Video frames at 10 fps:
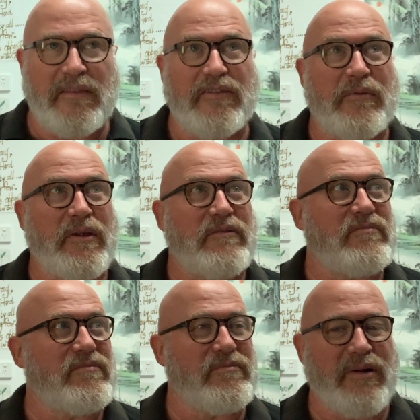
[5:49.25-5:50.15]
It's a bit
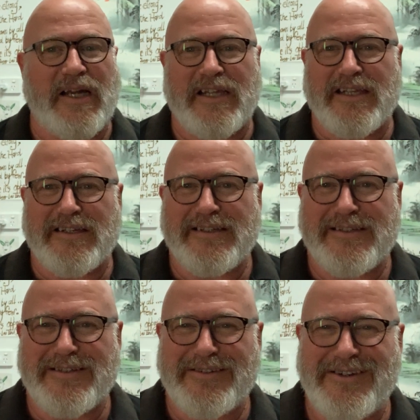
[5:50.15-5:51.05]
buggy in here
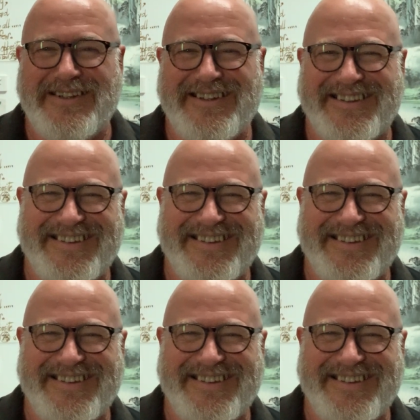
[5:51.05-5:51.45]
tonight.